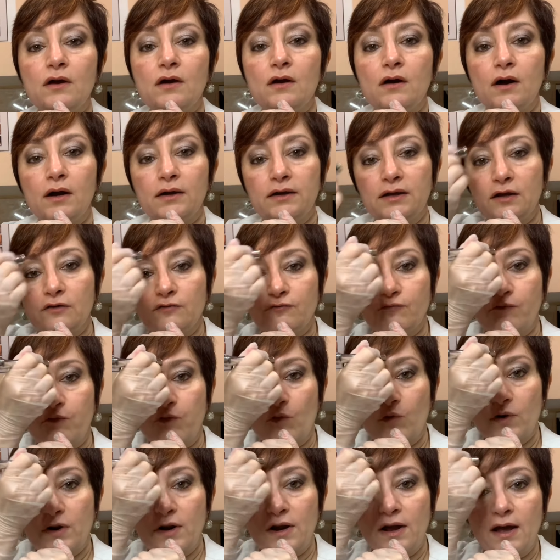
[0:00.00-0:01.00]
Again,
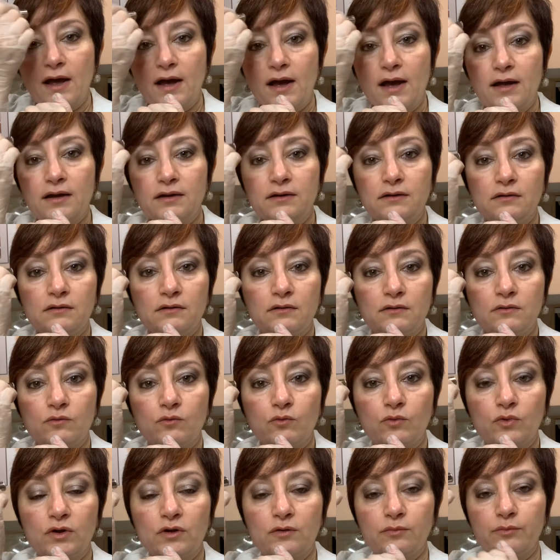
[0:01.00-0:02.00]
forehead
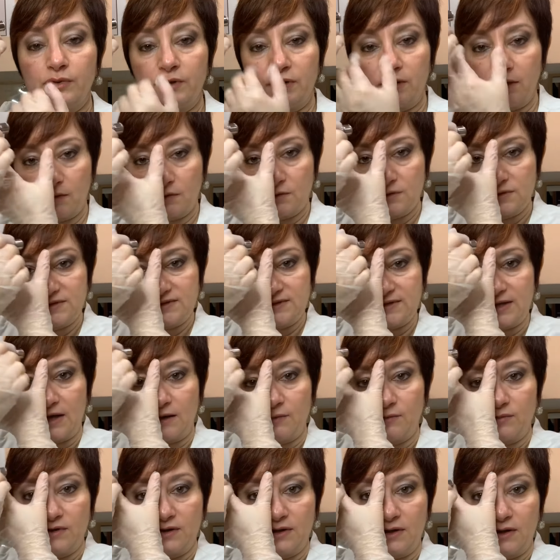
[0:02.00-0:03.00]
will be
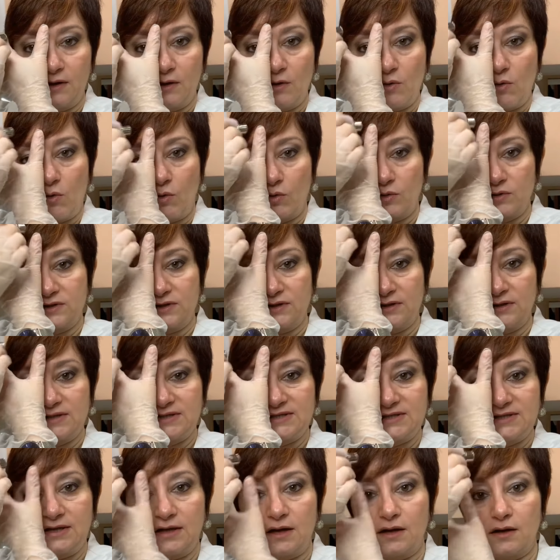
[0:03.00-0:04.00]
same thing, holding the
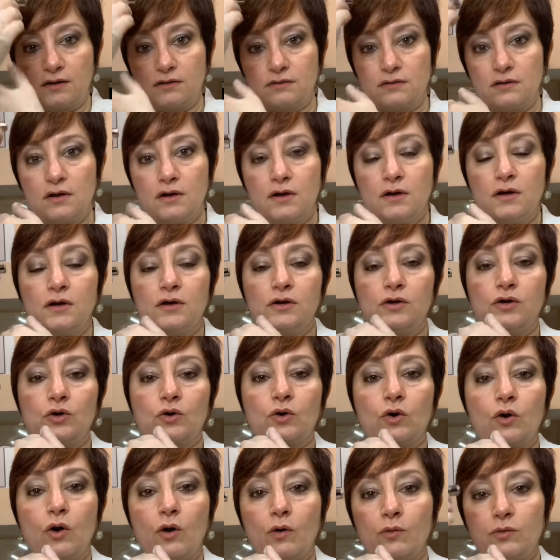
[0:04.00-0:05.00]
skin. You're
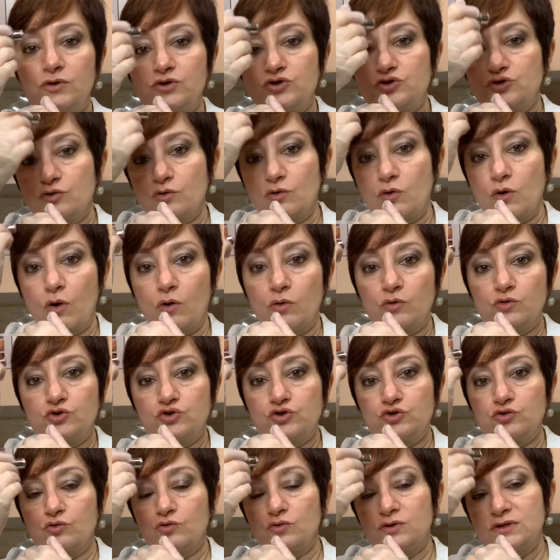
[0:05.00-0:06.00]
going to go
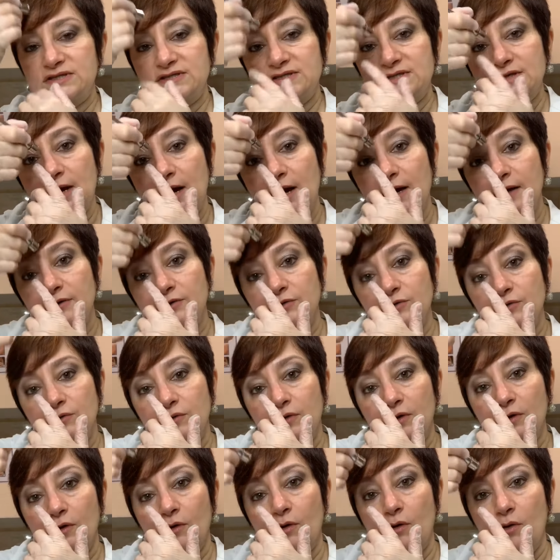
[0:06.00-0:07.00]
to the side, you
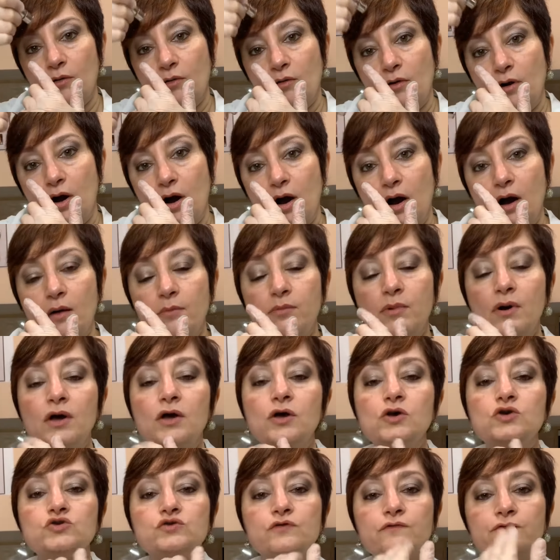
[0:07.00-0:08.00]
can go up.
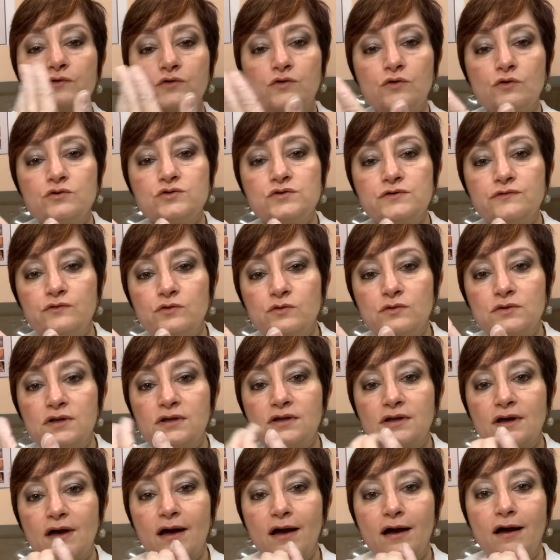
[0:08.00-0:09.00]
So for those of you that
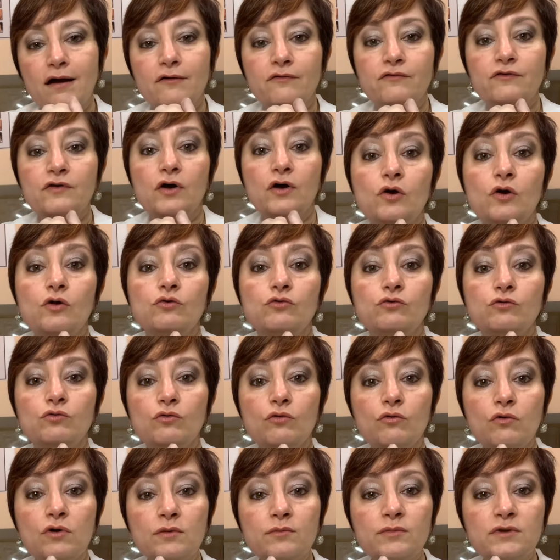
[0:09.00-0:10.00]
have
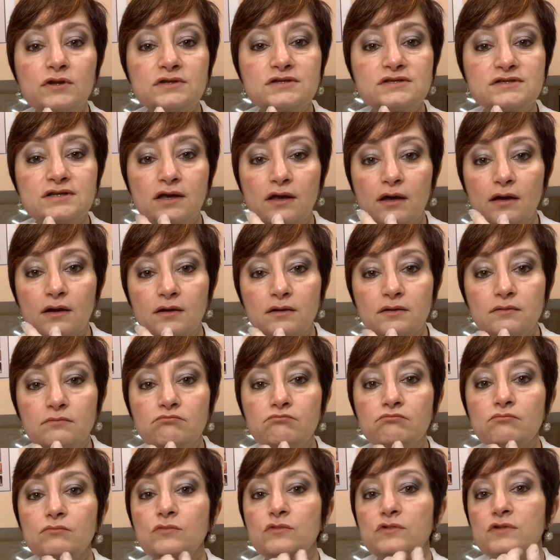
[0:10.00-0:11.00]
normal skin,
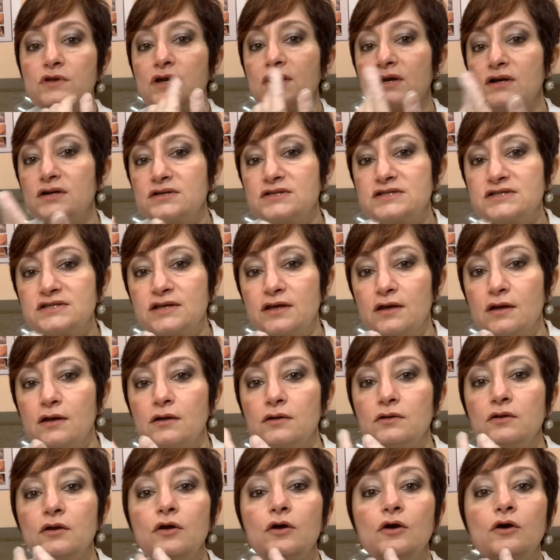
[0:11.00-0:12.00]
thicker
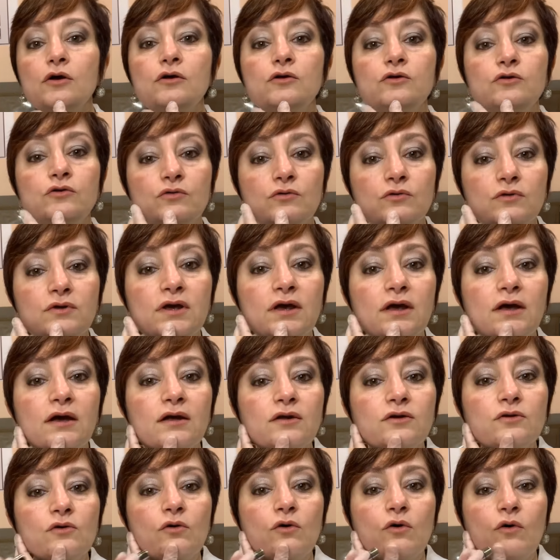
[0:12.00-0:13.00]
skin, you
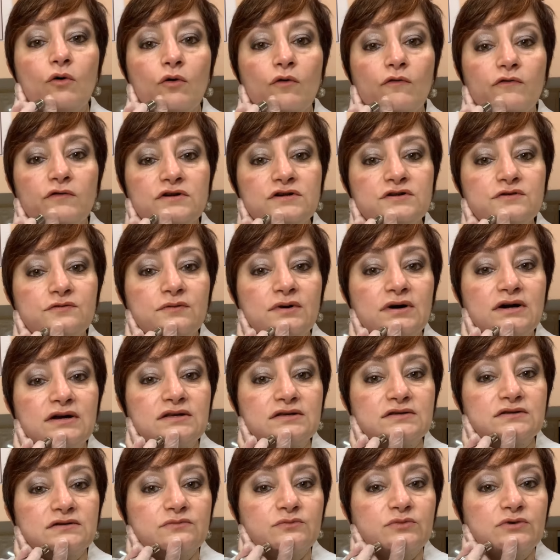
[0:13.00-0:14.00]
can go over
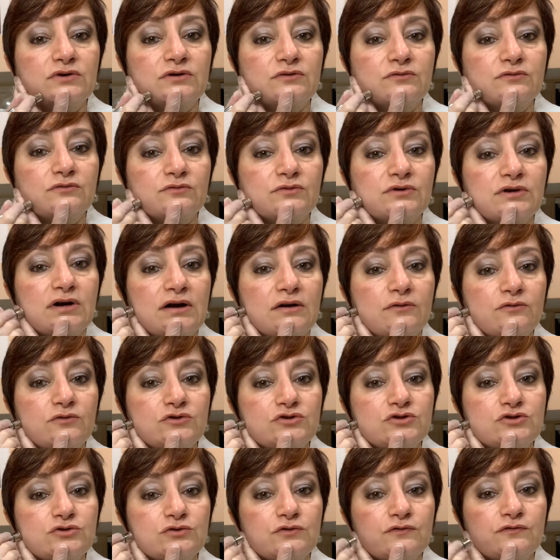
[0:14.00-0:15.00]
twice. But what I would
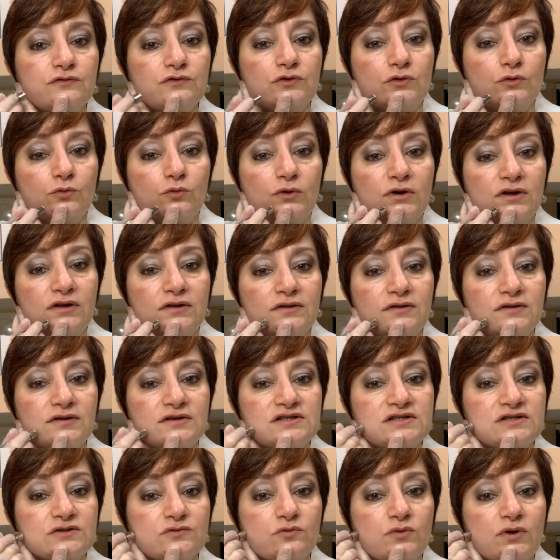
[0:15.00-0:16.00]
do, if you went
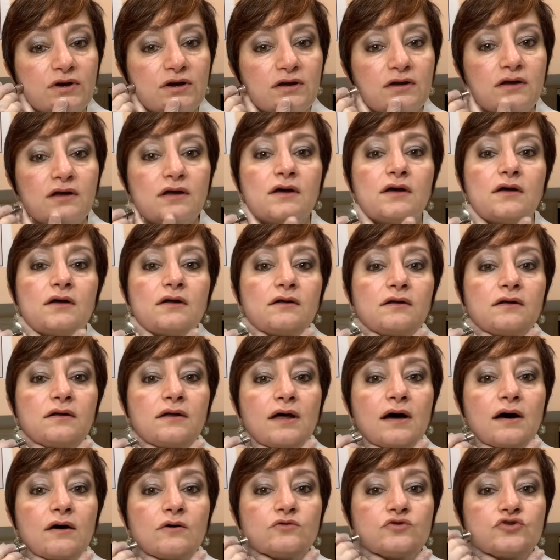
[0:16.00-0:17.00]
this way,
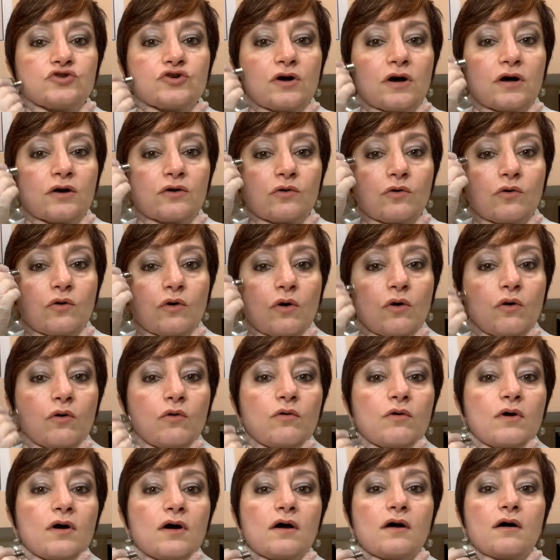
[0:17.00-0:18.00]
now try to
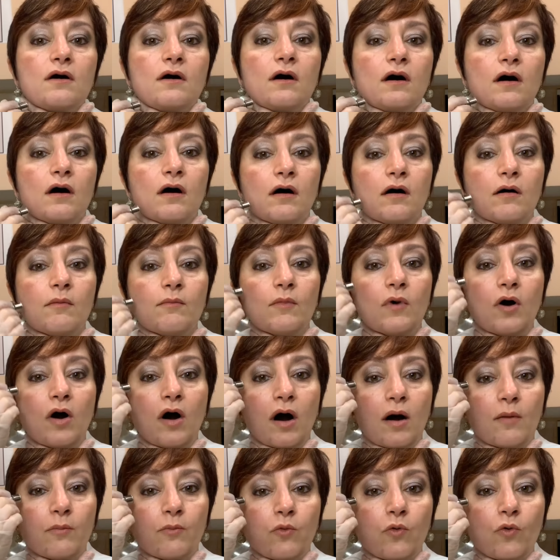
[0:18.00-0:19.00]
go
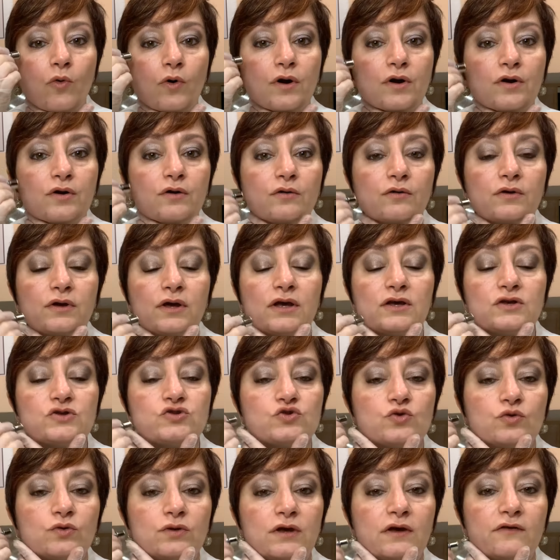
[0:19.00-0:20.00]
upward, okay?
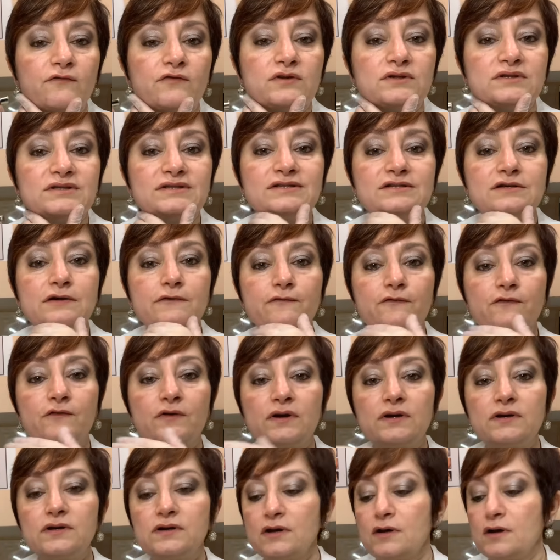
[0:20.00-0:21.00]
So give it
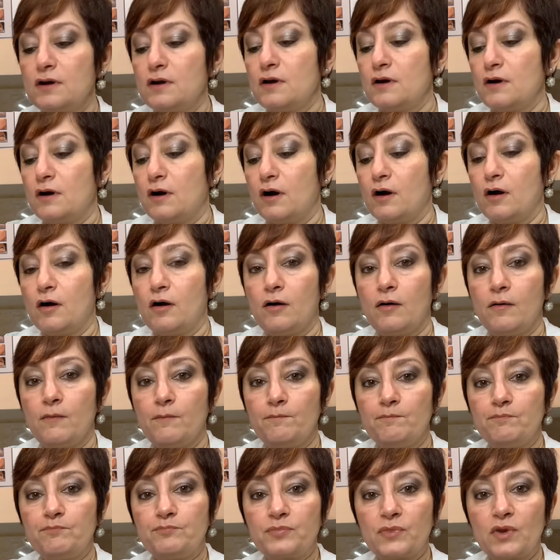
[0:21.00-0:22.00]
different
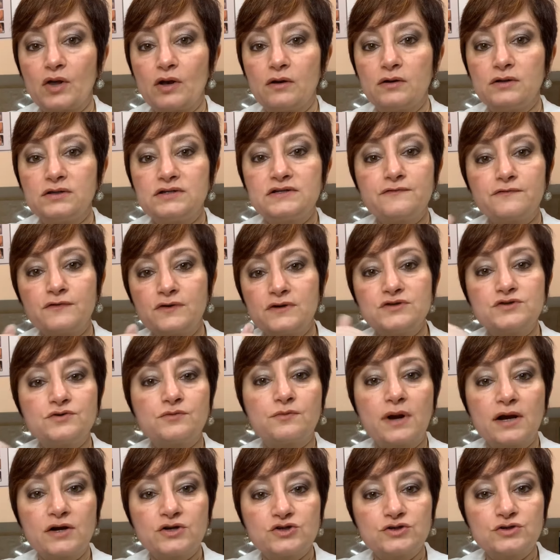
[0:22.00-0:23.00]

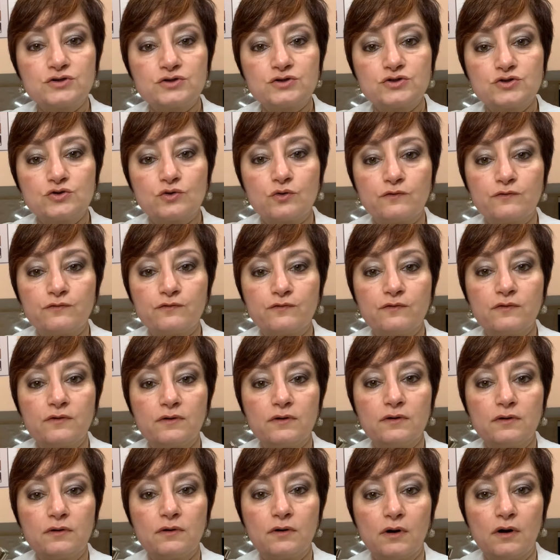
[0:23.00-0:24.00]
directions of
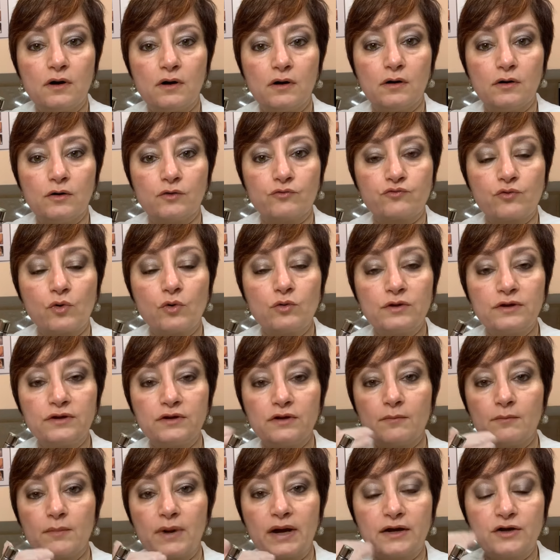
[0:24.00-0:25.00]
rolling the
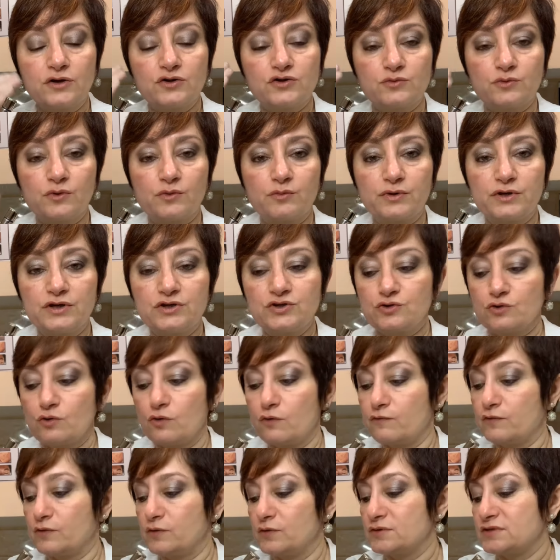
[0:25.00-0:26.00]
microdermabrasion
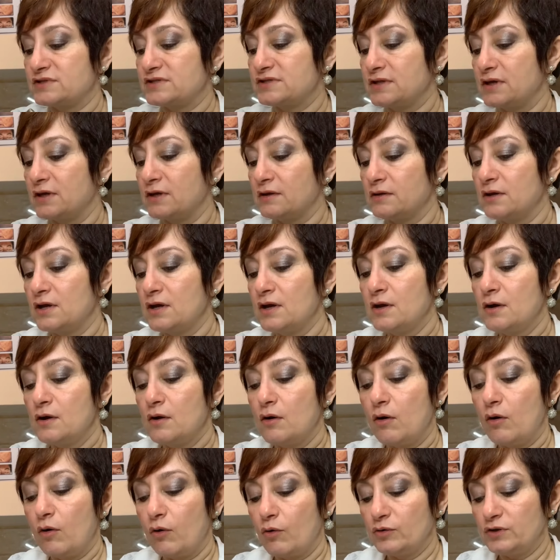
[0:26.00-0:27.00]
over your skin,
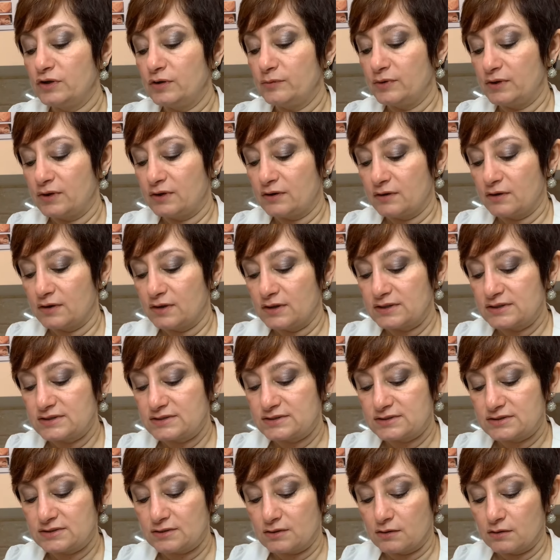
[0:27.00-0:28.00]
only because